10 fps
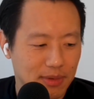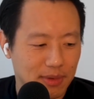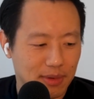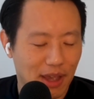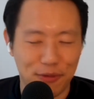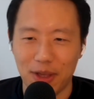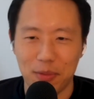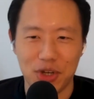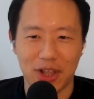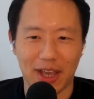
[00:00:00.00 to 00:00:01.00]
I feel like we
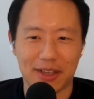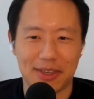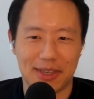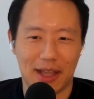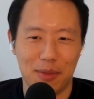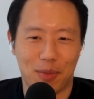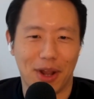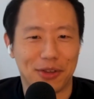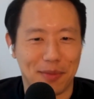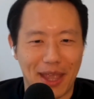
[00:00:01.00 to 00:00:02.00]
should like celebrate
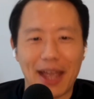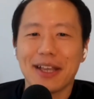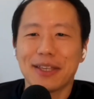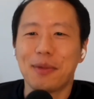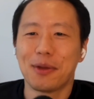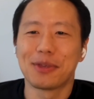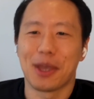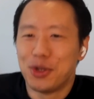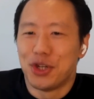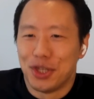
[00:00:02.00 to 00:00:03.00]
or something. I think somebody was like,
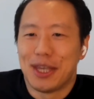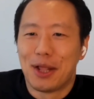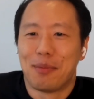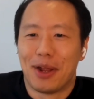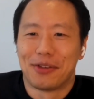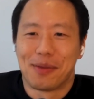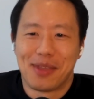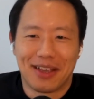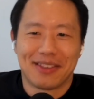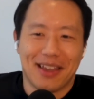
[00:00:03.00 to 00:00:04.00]
we should celebrate or
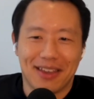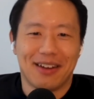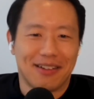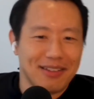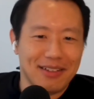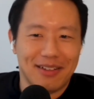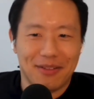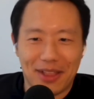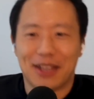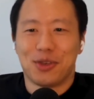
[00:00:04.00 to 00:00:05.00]
something because like,
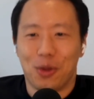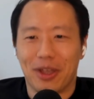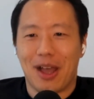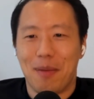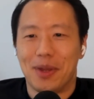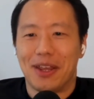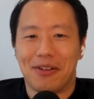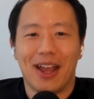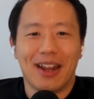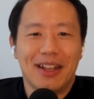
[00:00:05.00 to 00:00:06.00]
we like sold a company,
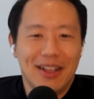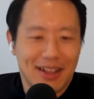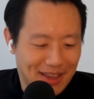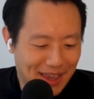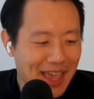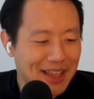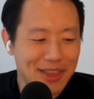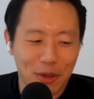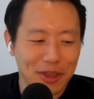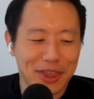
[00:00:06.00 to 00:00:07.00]
right? And
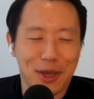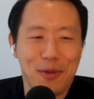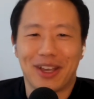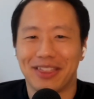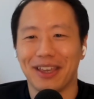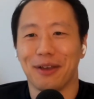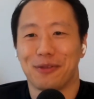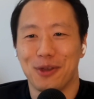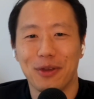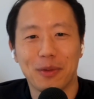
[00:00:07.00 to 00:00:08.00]
the only thing we could think of
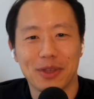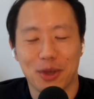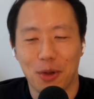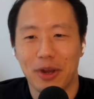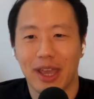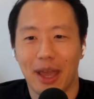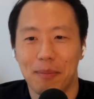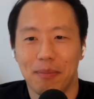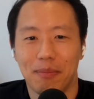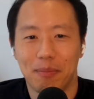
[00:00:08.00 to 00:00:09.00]
doing was going to get
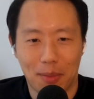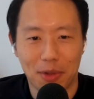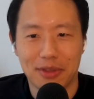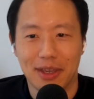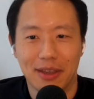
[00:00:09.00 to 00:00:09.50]
bubble tea.